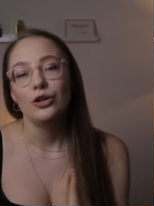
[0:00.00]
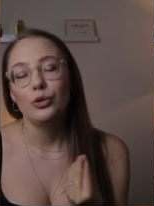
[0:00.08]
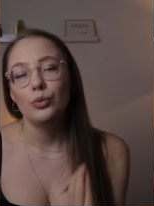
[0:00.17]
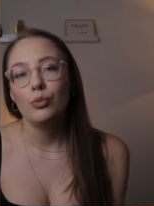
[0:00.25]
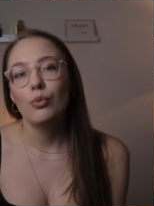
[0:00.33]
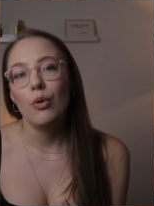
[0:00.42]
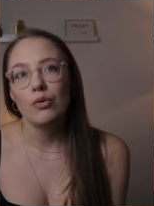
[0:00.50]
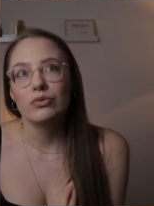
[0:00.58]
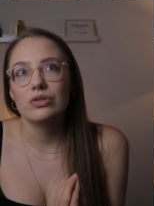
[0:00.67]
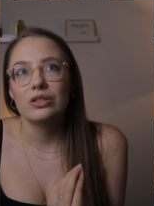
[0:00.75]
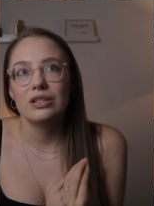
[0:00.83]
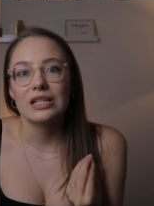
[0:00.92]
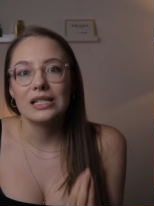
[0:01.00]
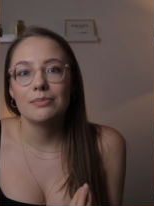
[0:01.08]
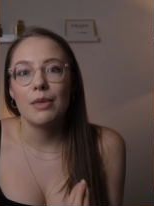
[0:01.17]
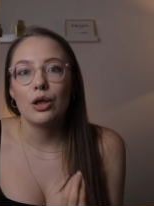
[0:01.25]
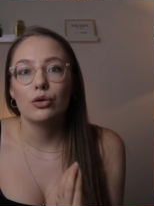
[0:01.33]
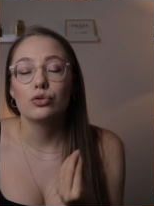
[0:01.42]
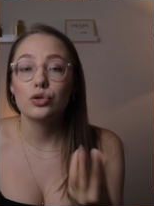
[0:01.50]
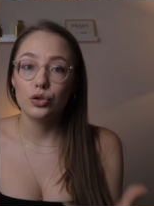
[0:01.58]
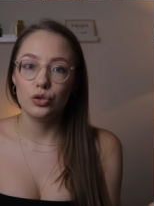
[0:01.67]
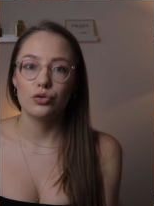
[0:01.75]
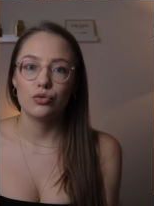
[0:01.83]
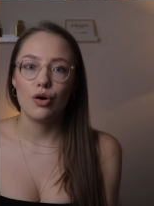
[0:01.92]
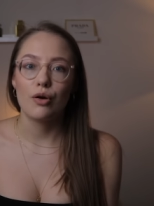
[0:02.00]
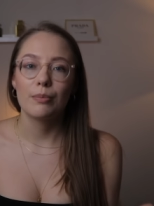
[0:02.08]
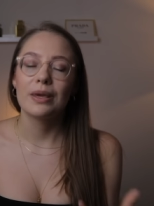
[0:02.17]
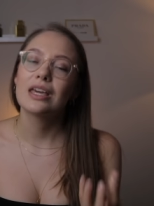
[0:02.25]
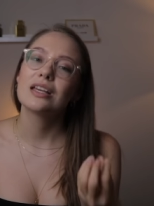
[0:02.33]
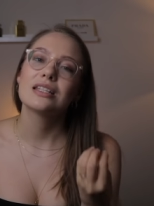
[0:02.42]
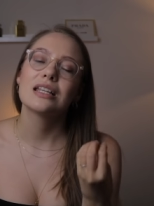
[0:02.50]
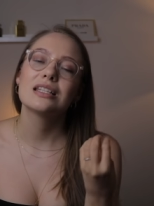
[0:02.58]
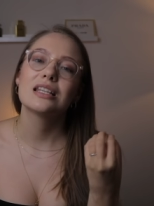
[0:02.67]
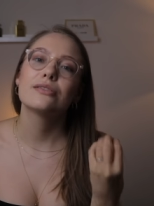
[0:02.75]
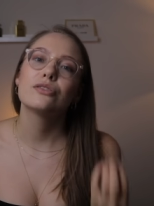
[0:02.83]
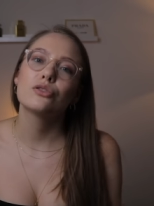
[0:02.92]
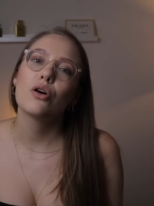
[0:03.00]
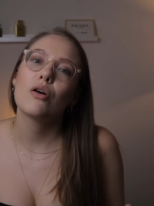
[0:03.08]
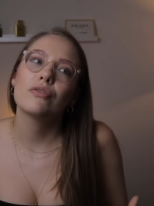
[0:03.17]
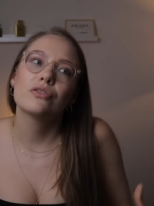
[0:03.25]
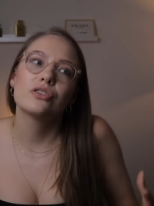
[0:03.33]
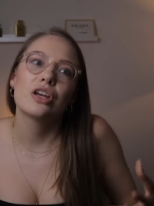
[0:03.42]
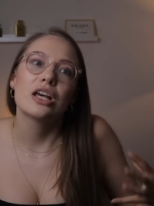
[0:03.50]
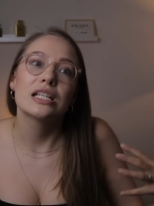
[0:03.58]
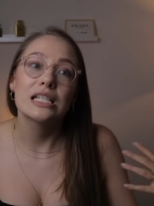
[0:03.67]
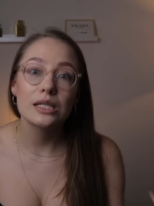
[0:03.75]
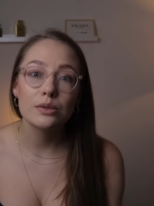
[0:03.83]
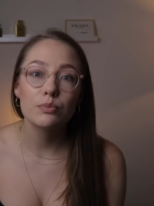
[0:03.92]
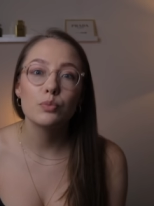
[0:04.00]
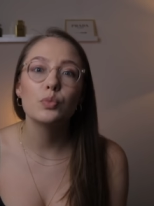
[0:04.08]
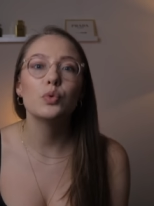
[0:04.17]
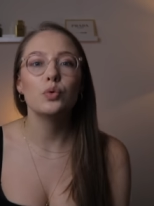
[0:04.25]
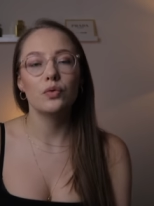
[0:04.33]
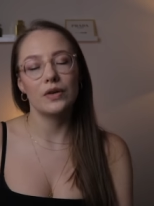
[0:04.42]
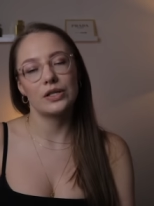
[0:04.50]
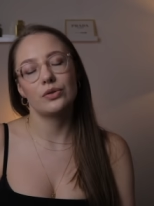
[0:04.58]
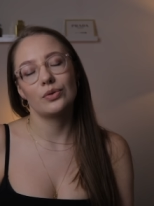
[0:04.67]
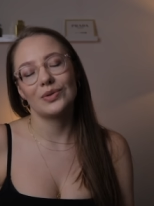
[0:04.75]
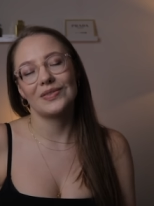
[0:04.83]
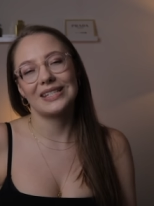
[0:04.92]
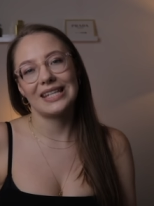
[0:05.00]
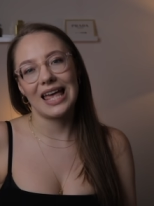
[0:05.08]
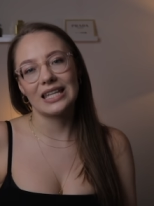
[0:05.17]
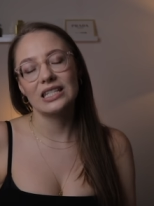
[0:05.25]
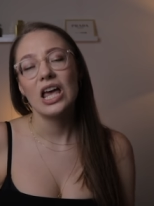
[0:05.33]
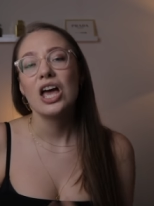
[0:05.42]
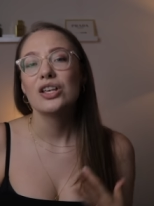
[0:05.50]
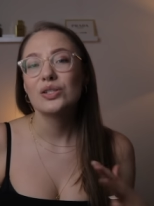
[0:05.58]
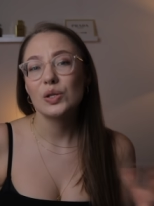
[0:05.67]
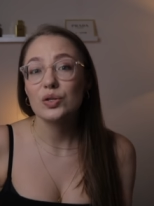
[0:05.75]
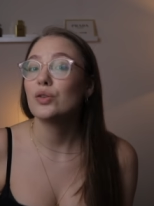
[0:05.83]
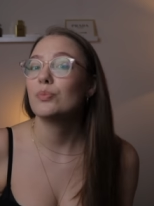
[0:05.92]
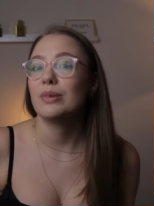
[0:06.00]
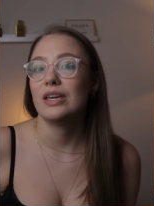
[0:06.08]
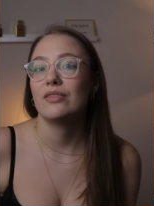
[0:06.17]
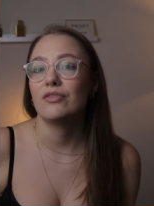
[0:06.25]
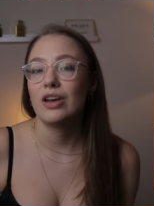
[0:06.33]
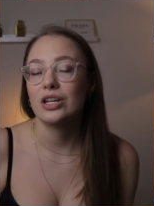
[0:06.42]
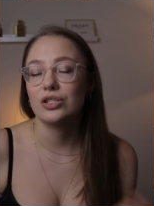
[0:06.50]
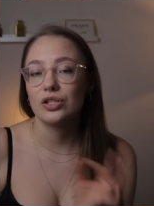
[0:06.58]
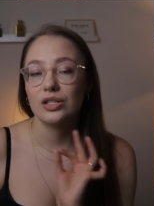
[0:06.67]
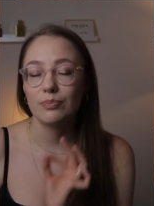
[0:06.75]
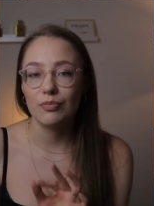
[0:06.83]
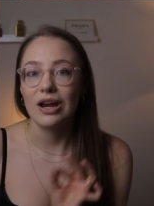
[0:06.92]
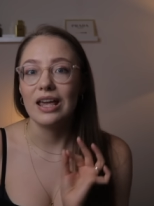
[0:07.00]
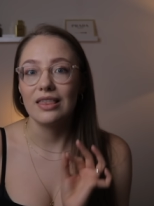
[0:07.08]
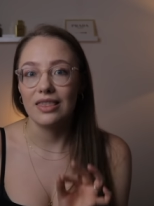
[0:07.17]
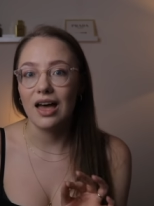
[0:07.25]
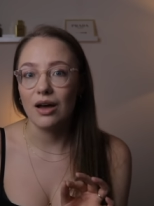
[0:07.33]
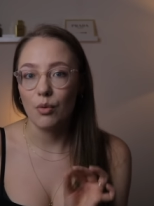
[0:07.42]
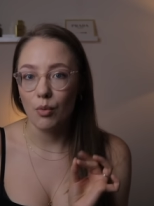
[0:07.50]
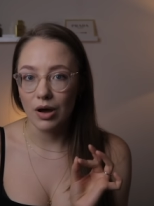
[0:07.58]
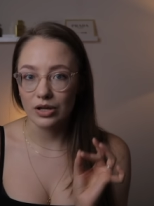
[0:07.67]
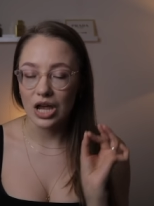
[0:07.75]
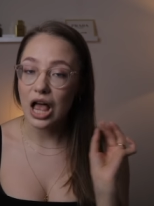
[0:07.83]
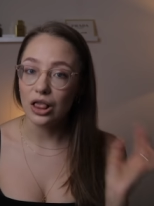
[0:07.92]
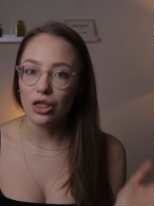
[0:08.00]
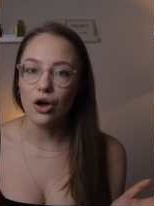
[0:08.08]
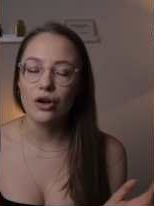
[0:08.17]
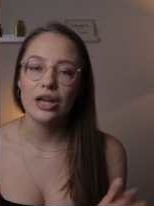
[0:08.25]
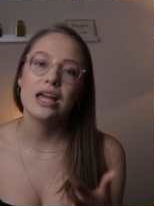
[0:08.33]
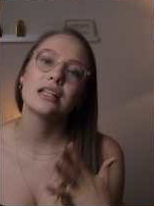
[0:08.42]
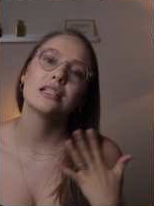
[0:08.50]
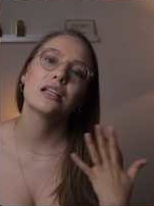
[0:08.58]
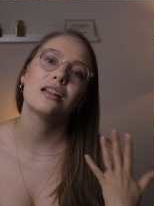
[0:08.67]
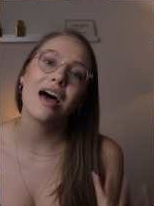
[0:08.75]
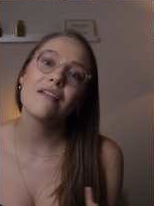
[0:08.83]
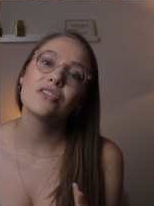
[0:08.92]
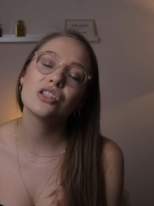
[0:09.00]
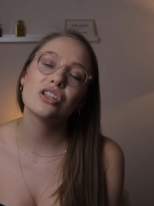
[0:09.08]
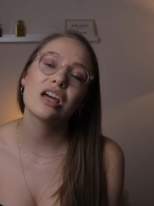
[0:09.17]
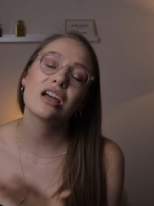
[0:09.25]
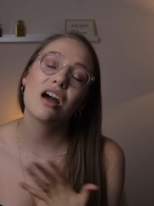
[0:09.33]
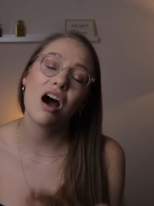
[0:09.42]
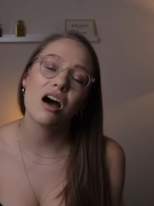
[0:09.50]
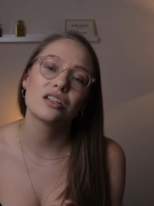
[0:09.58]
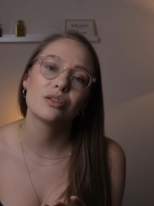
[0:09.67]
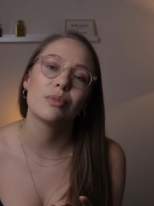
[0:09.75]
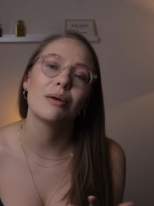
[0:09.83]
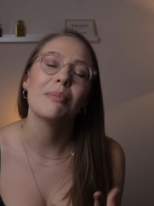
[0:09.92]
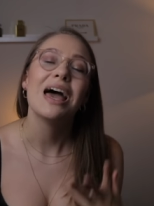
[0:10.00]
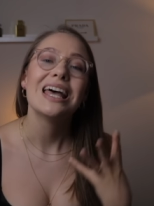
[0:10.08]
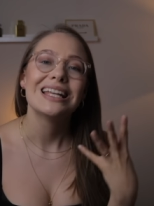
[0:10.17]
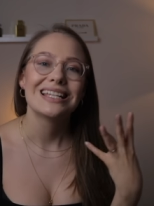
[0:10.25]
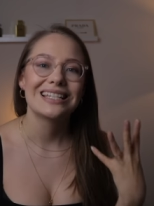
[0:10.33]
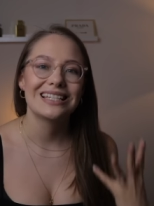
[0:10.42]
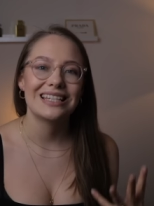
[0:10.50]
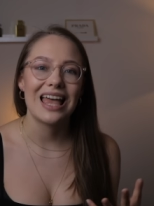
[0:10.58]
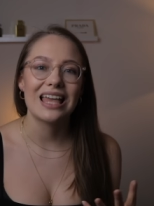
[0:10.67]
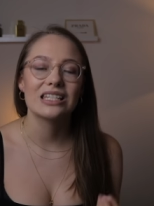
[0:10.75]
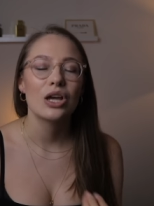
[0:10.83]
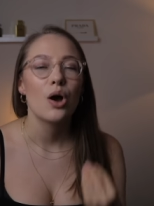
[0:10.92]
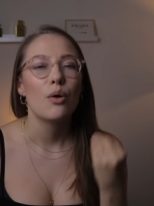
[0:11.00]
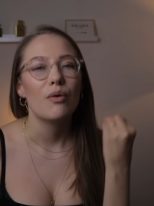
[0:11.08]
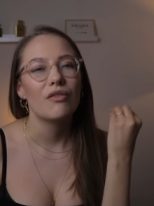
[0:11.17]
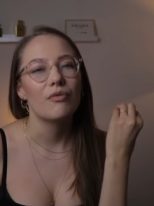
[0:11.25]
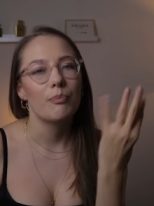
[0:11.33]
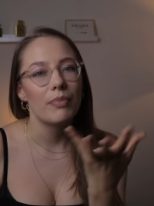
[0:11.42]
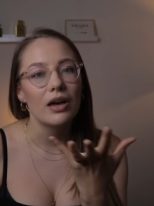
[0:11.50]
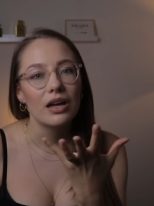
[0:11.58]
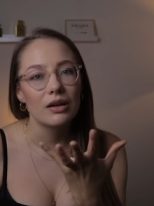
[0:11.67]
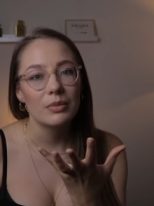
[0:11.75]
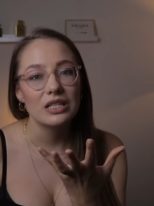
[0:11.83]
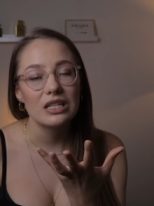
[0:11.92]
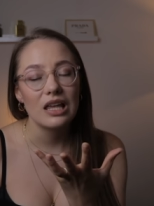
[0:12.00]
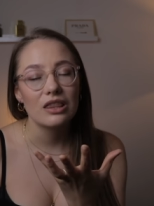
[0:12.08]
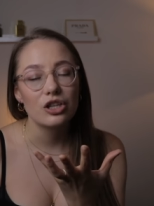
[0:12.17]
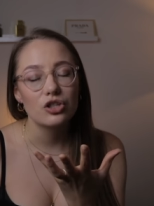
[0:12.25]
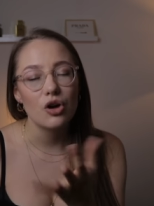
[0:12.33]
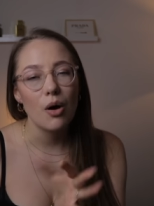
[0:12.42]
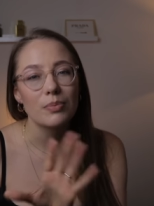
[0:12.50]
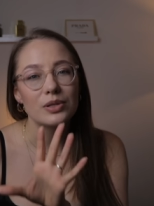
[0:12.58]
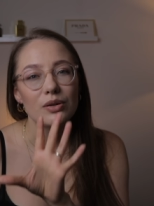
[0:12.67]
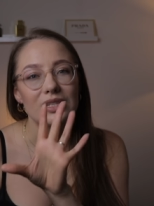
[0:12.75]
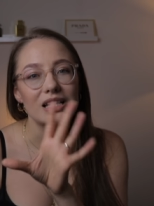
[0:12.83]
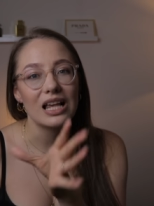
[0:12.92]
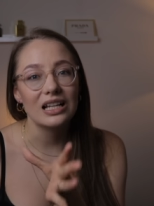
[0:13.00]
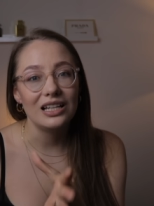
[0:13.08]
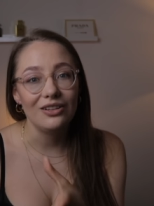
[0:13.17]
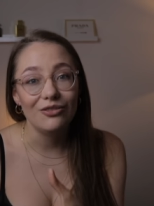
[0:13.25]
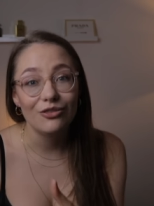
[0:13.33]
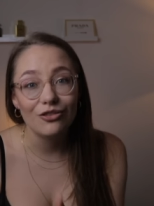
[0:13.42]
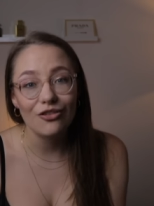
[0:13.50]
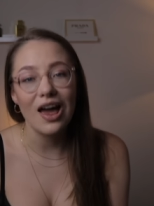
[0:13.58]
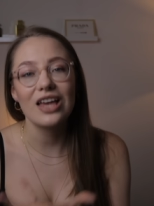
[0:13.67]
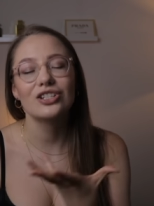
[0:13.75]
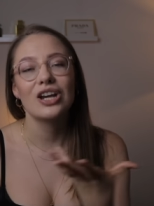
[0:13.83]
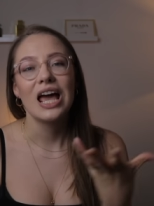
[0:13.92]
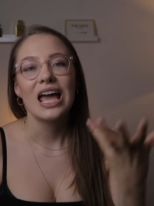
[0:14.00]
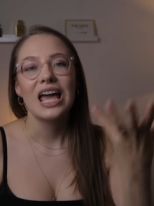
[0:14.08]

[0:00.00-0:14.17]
you won't smell too strong because it's a softer, smoother sort of scent. So don't be afraid to spray that one a lot. It's a lavender cardamom scent with bergamot at the top, so it's slightly fresh.